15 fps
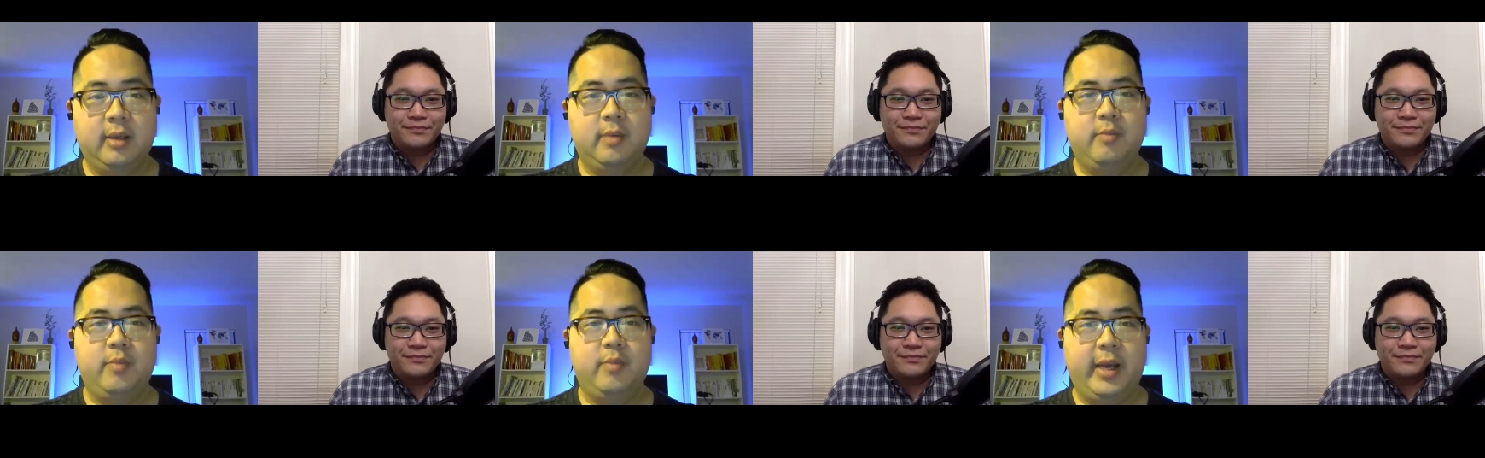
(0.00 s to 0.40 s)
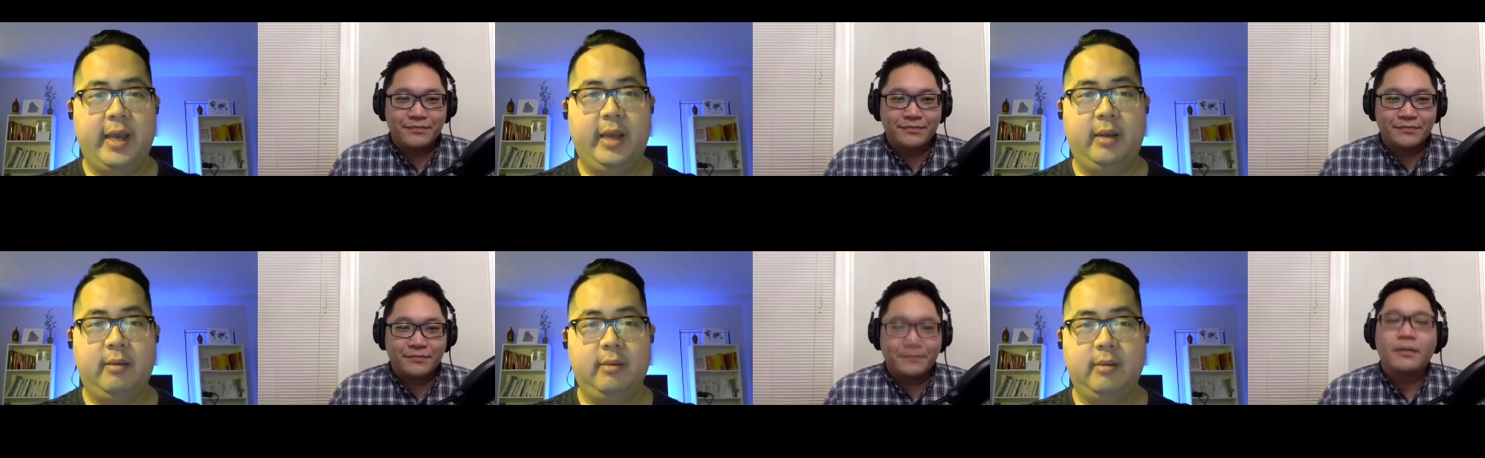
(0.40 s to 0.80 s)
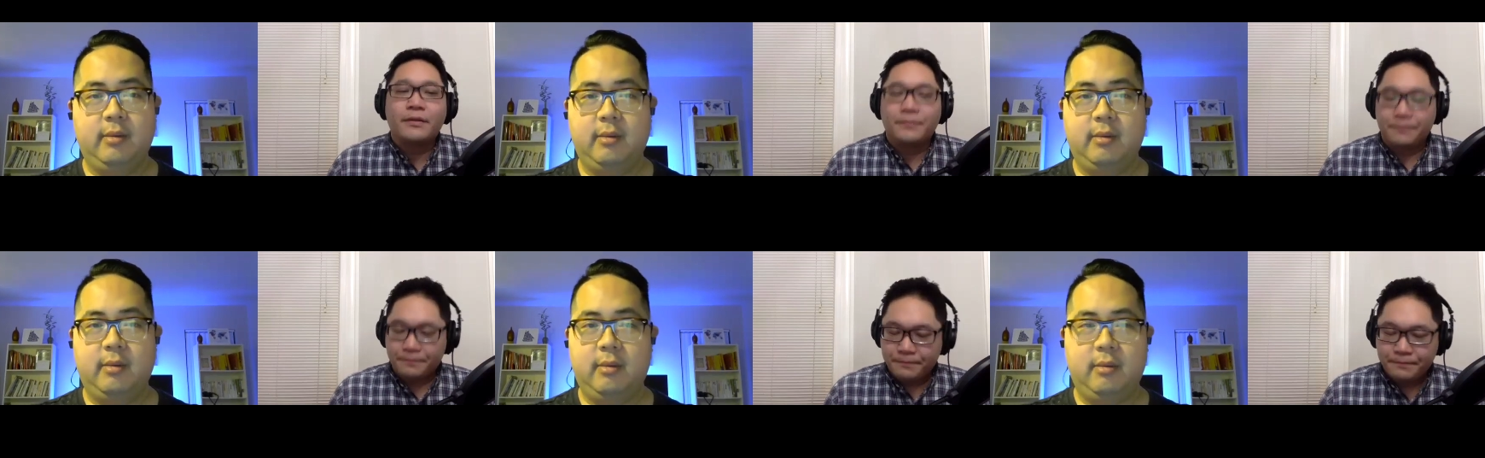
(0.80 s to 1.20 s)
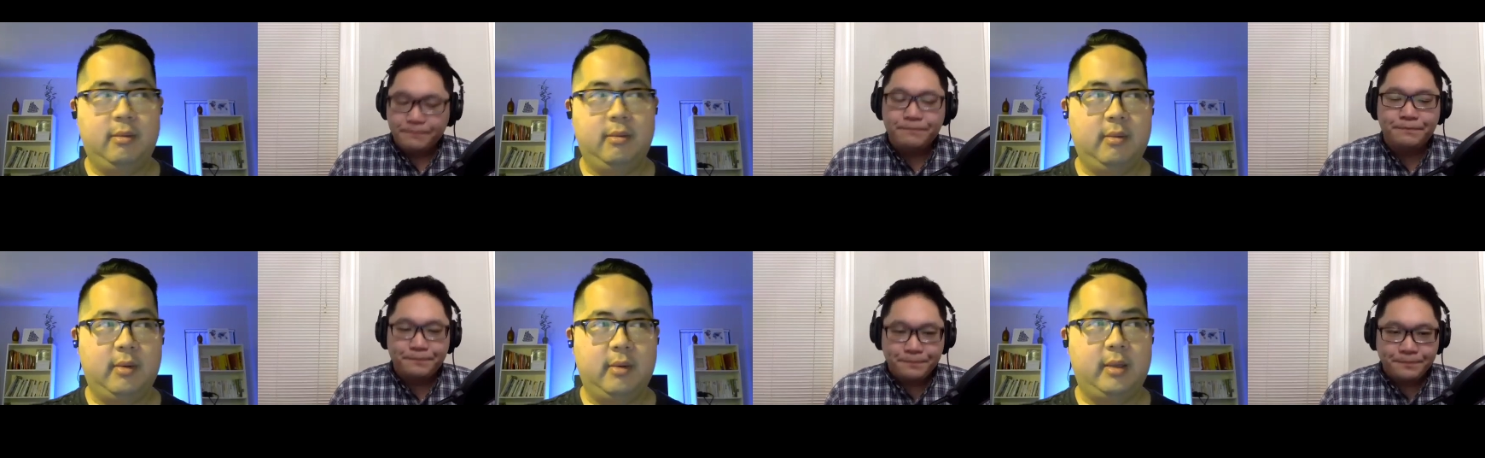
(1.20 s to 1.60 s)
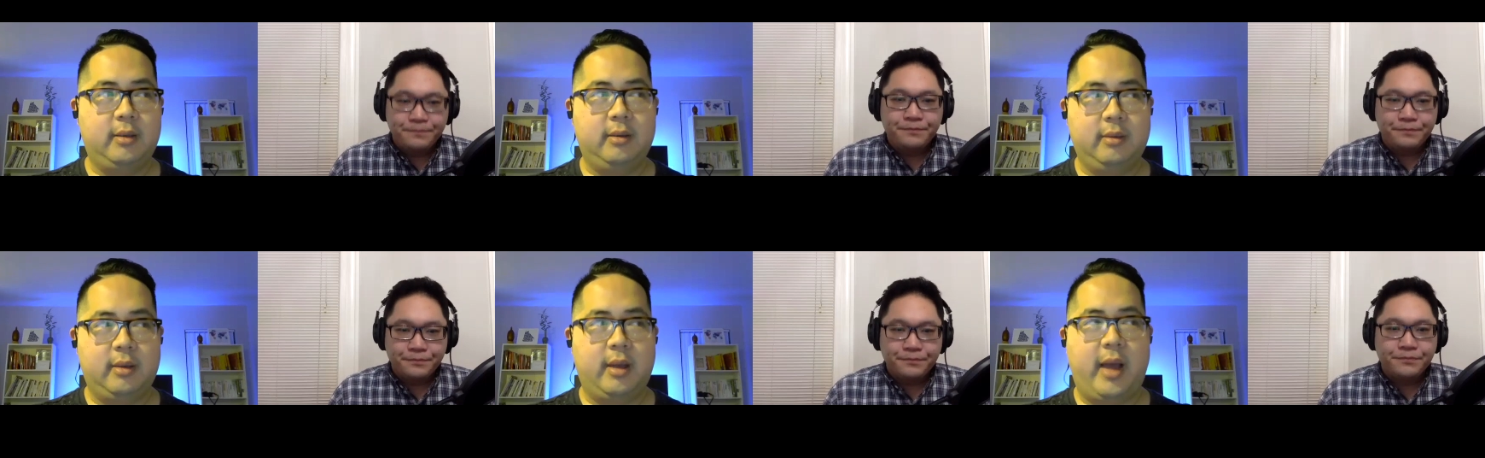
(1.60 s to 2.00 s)
Speaker 1: But
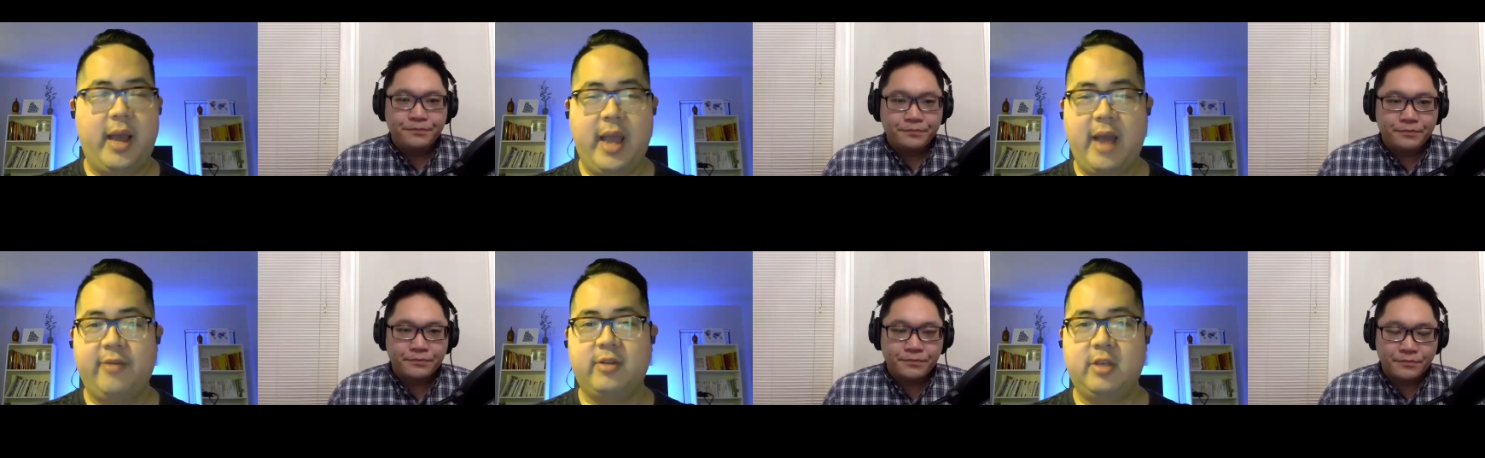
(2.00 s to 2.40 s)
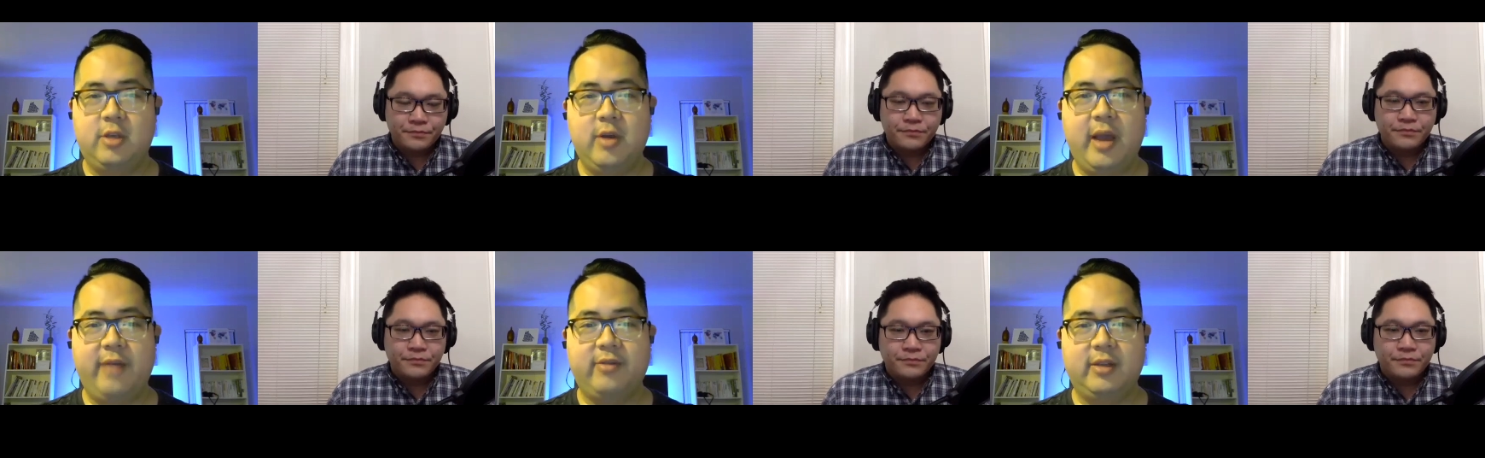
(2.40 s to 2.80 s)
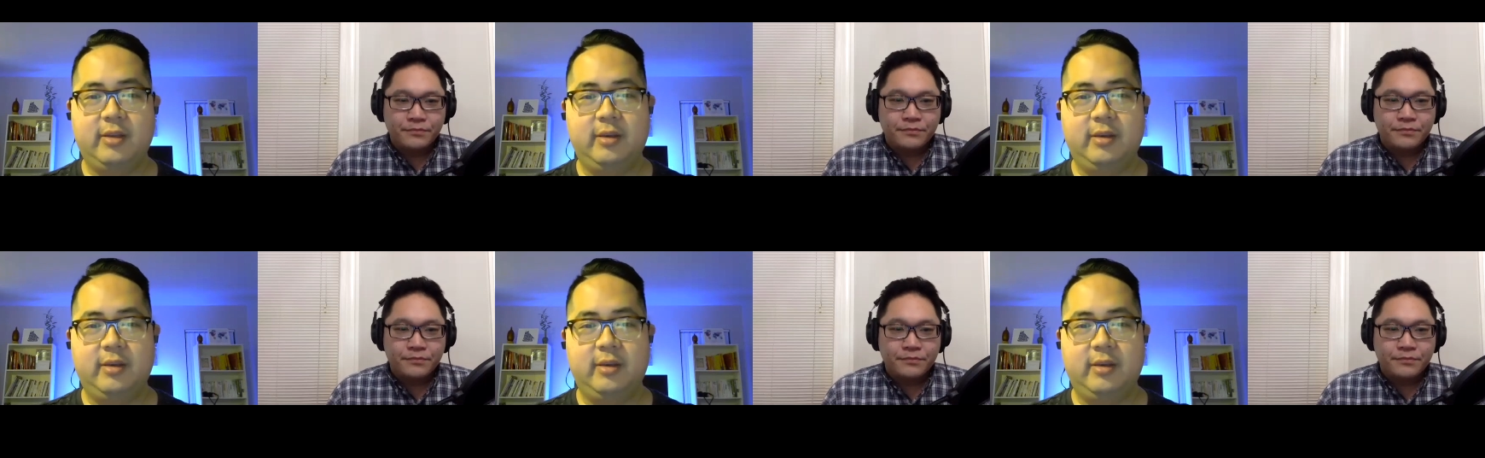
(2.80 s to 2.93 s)
I have, you have to